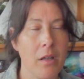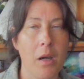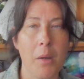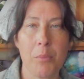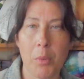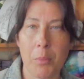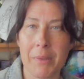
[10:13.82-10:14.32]

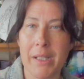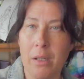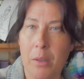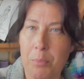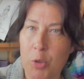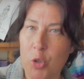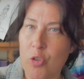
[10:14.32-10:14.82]

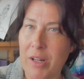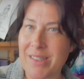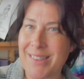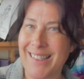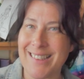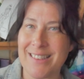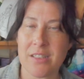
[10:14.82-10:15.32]
I'll progress
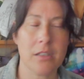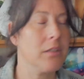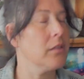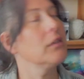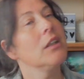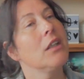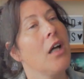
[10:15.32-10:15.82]
later,
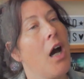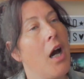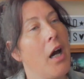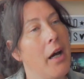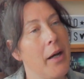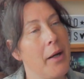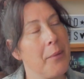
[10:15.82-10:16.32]

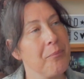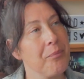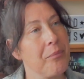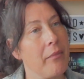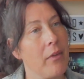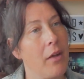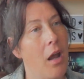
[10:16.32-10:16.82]

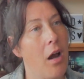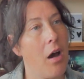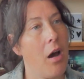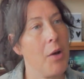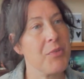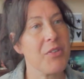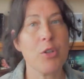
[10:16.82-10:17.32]

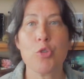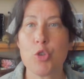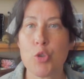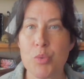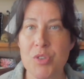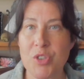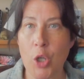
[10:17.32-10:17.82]
I was going
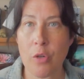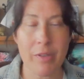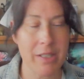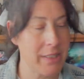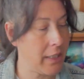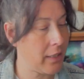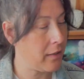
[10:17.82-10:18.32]
to start
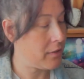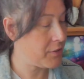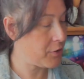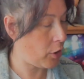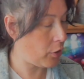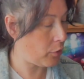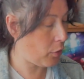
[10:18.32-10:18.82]
reading.
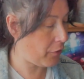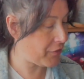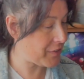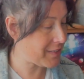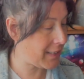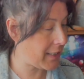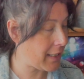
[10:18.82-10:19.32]
So
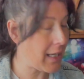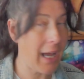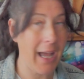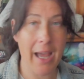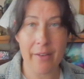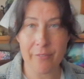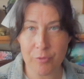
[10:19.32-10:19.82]
obviously I
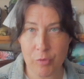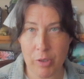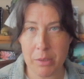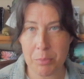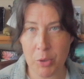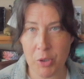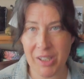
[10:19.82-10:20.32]
haven't read
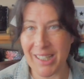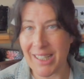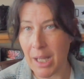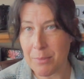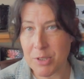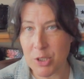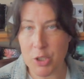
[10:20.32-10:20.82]
a book in
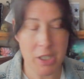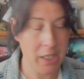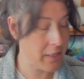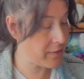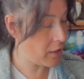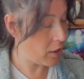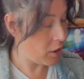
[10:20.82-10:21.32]
absolute years,